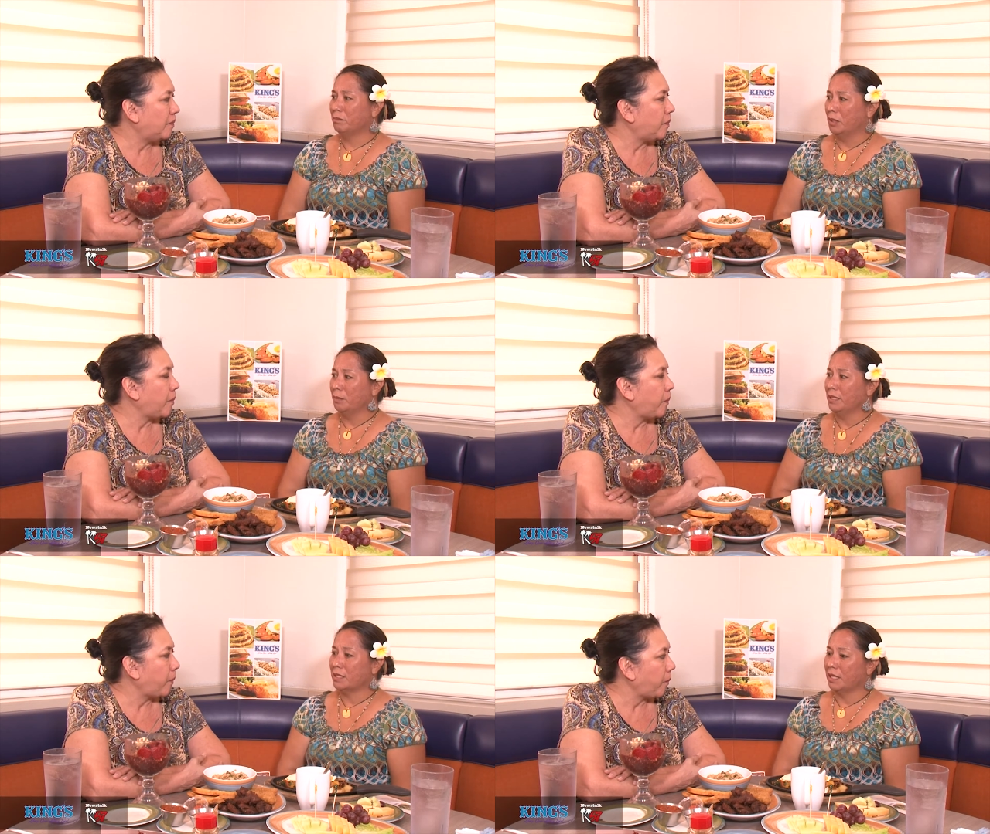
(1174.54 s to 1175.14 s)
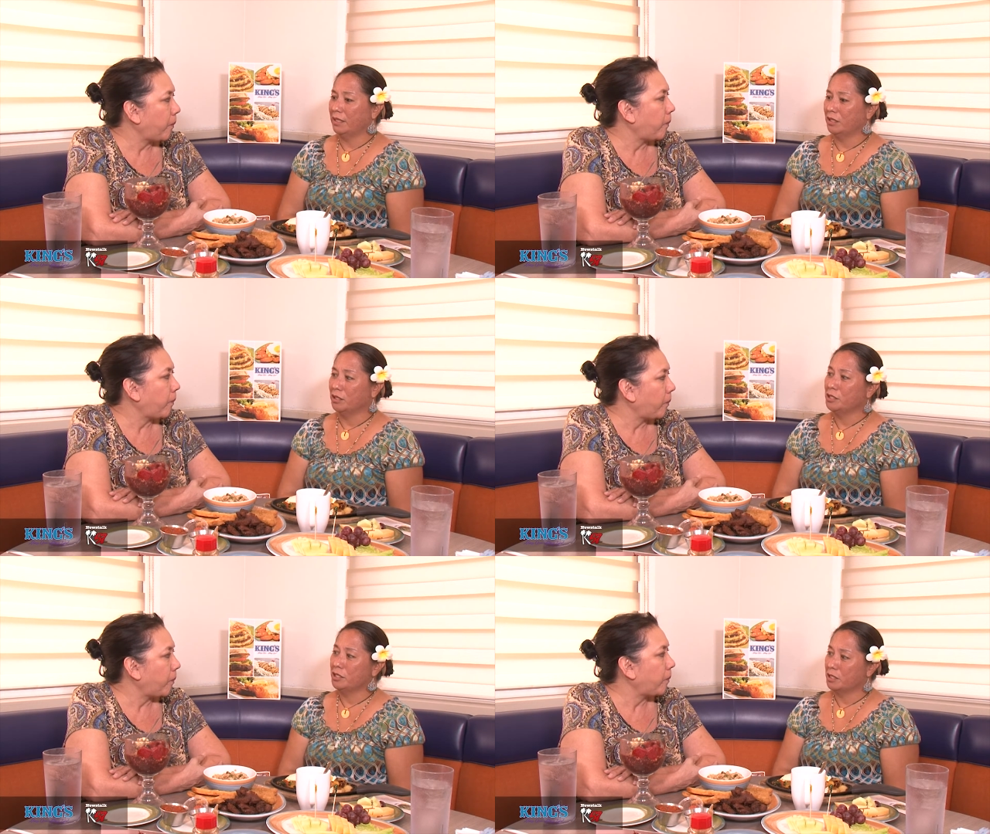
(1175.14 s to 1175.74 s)
Speaker 1: mom has signed on.
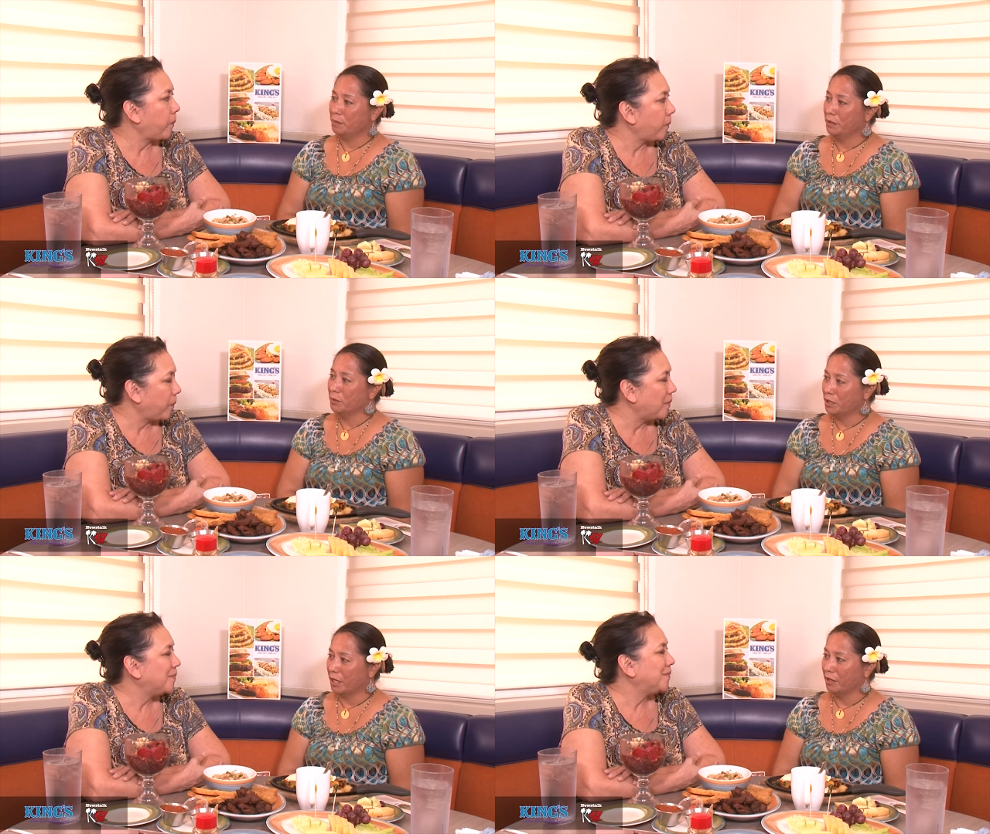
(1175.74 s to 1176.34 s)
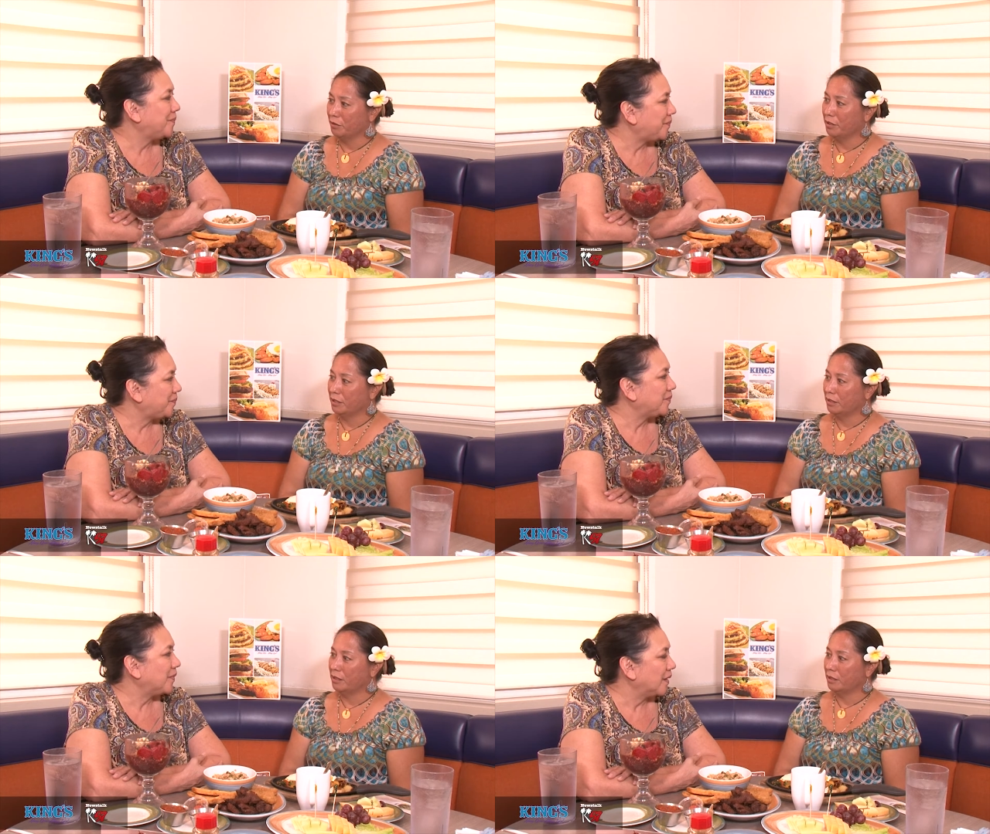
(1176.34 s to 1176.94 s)
She's been retired
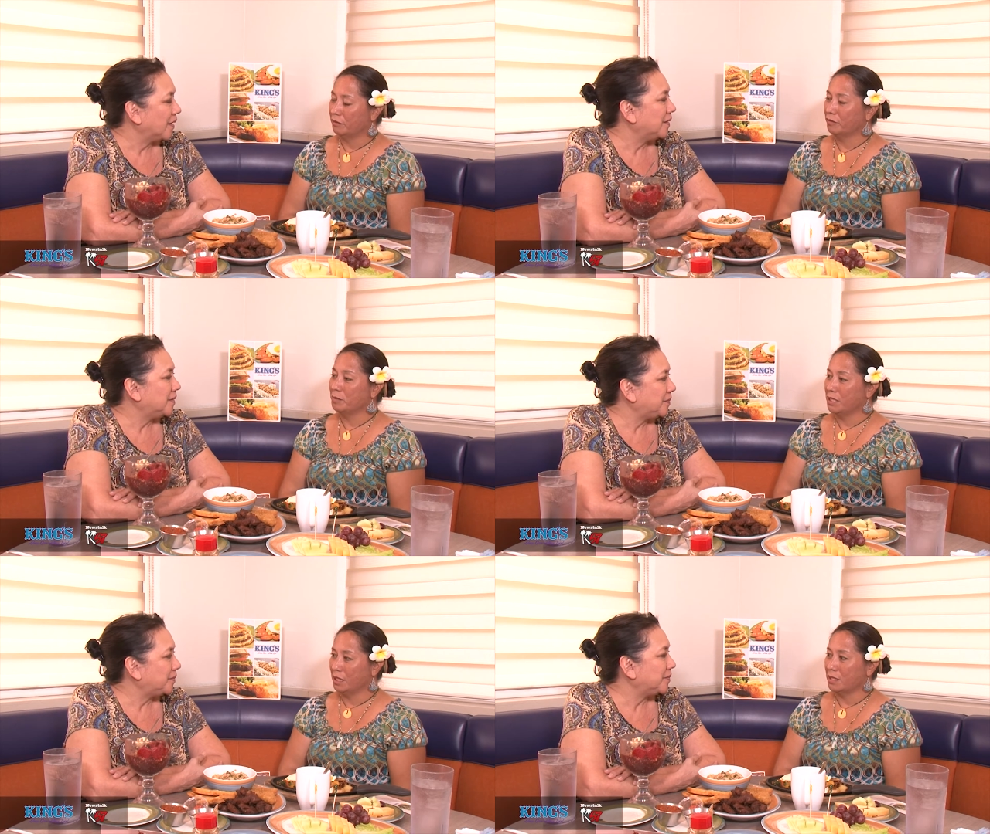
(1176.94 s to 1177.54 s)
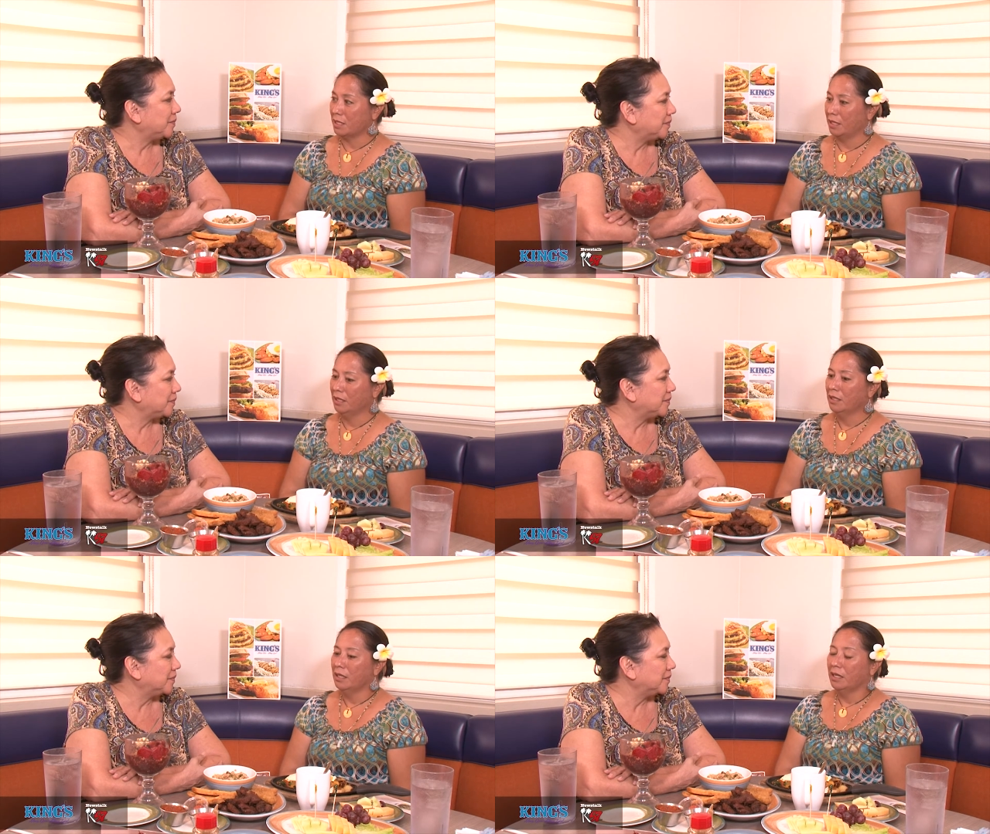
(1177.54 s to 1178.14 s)
at, uh, from TSA, mm
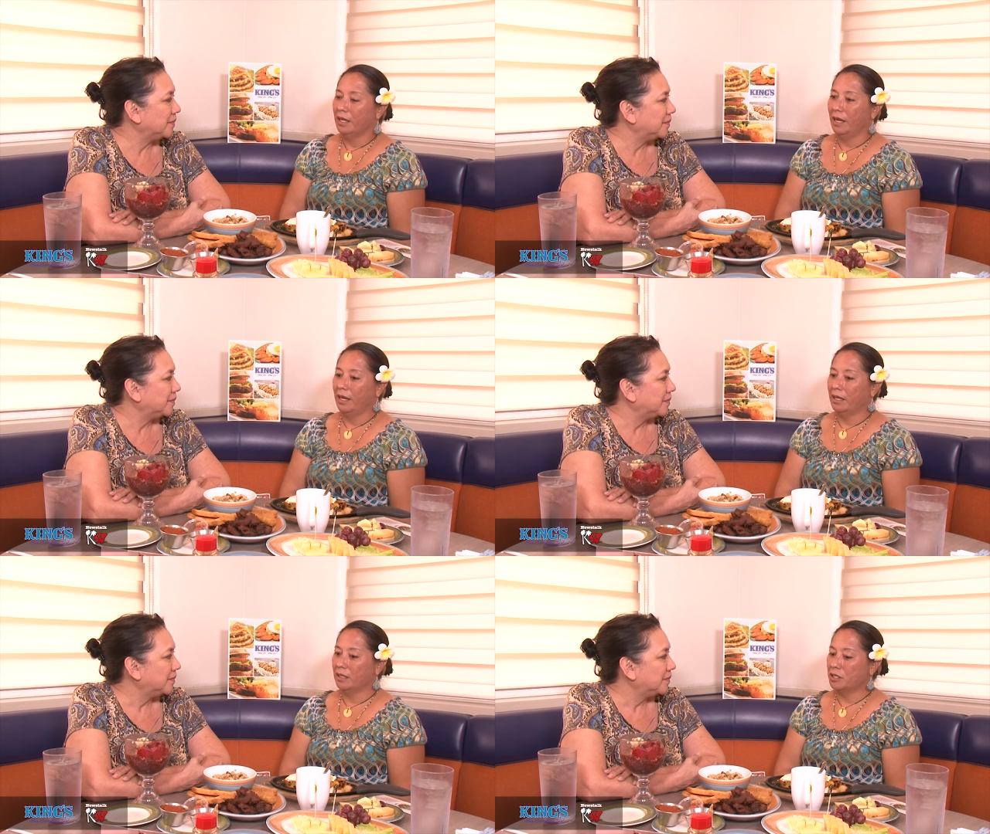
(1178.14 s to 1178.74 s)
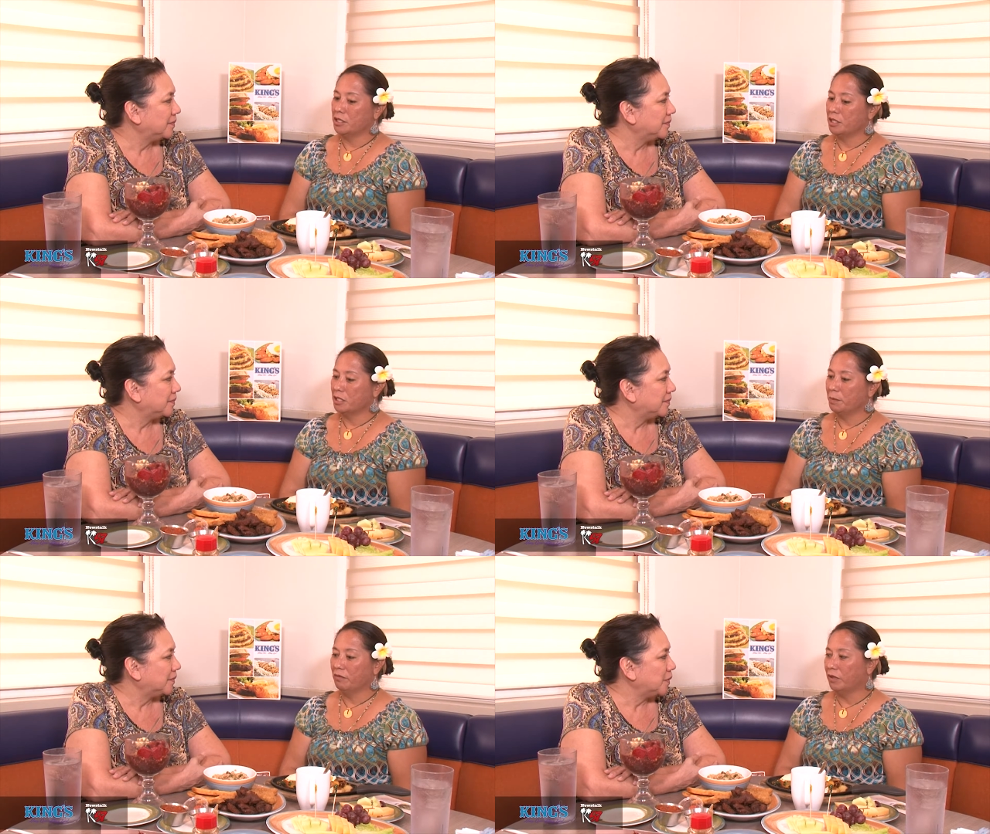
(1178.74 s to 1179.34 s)
-hmm. and she's
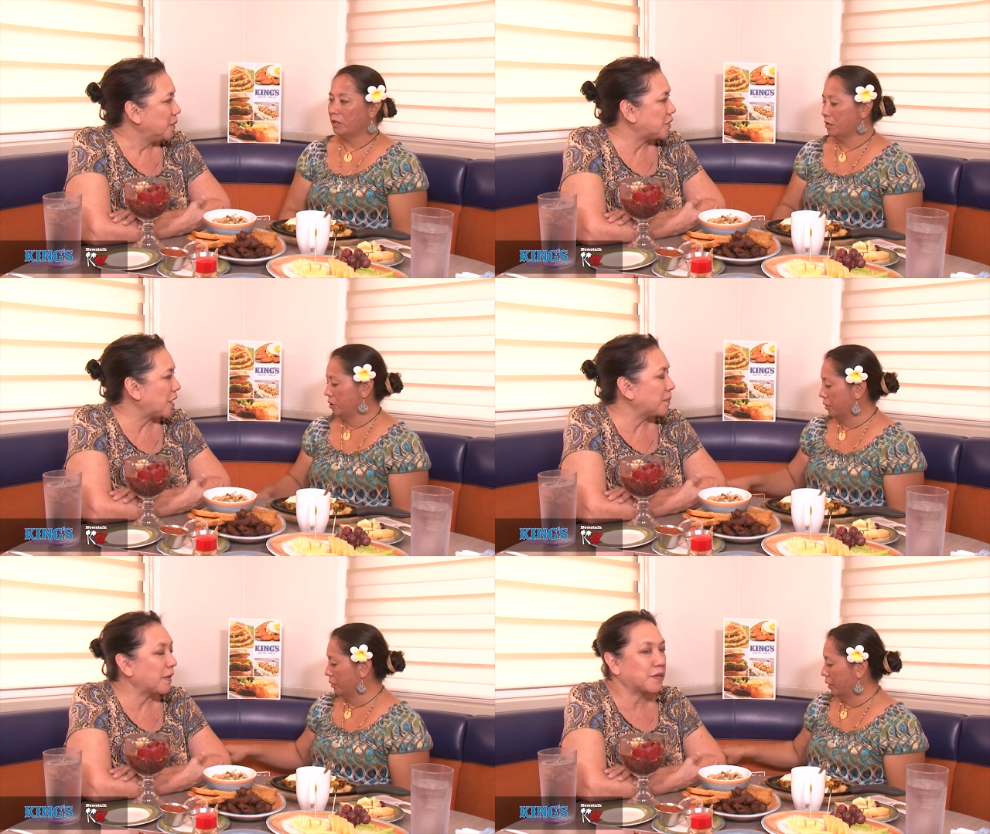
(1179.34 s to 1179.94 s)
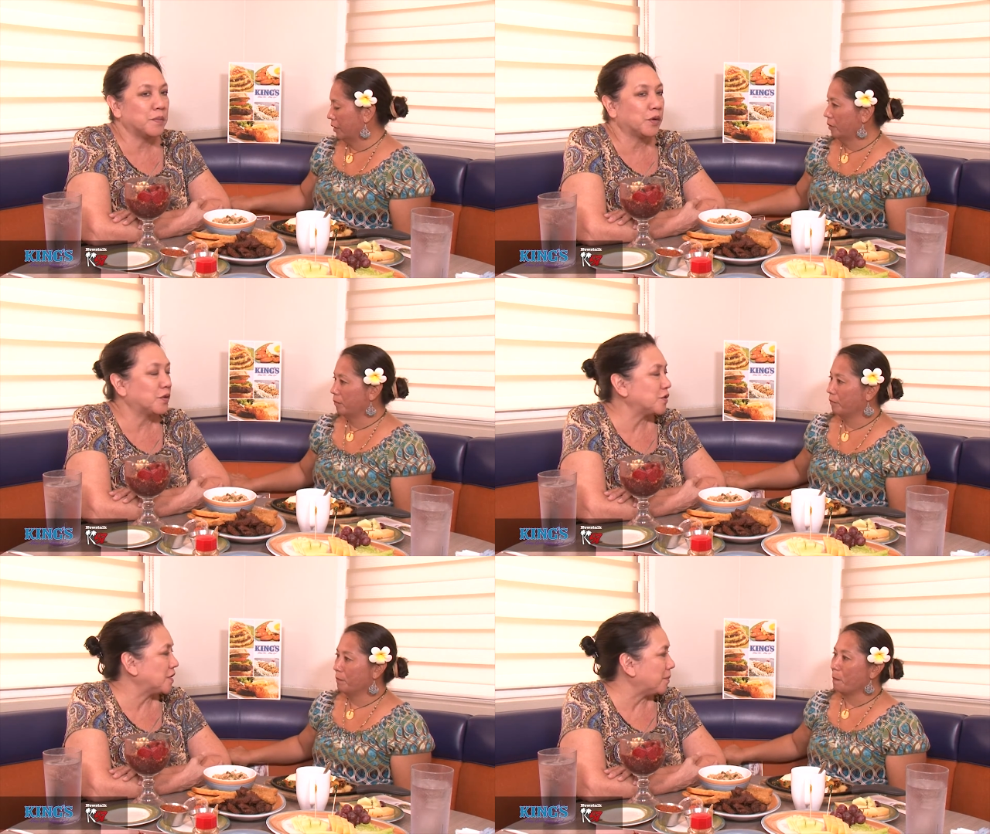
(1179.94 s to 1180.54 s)
been volunteering. We're talking about Simona
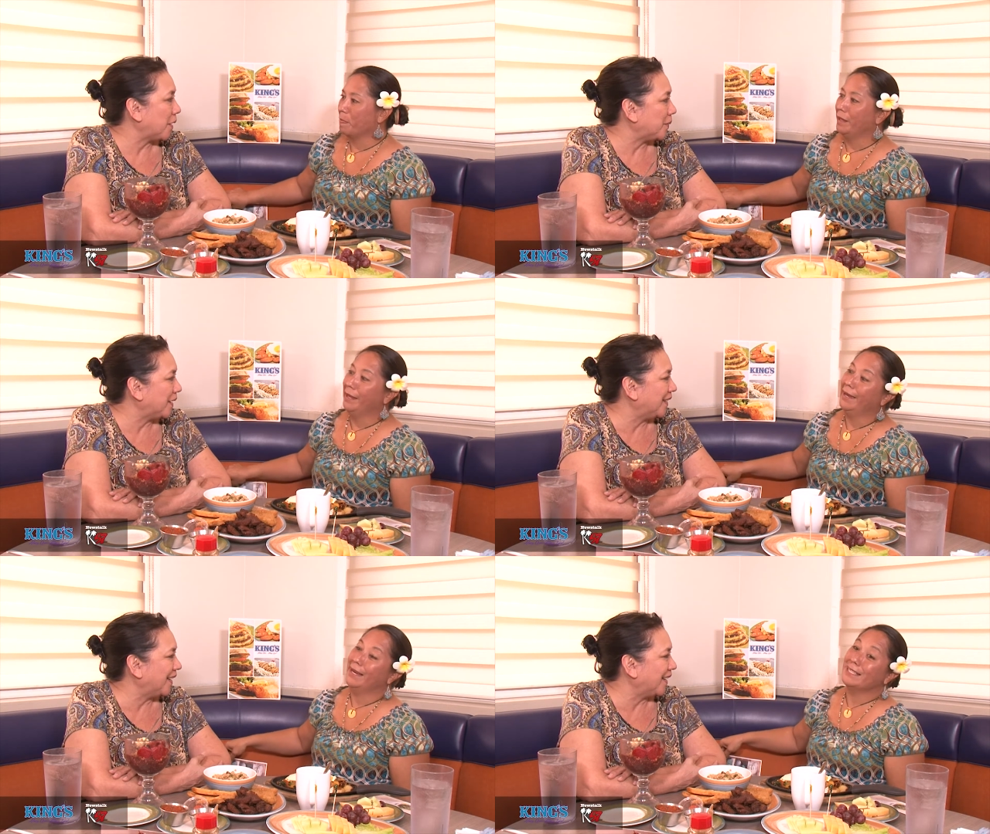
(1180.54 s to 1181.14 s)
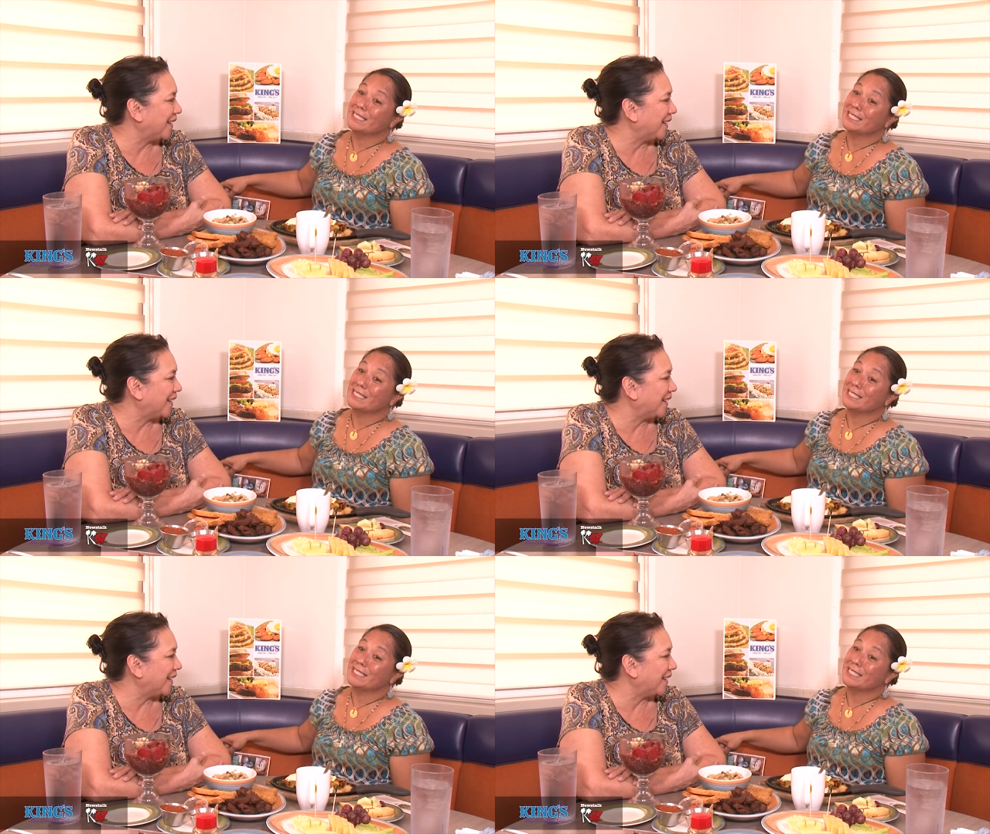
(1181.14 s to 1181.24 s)
Speaker 2: Cushing, by the way. Yeah,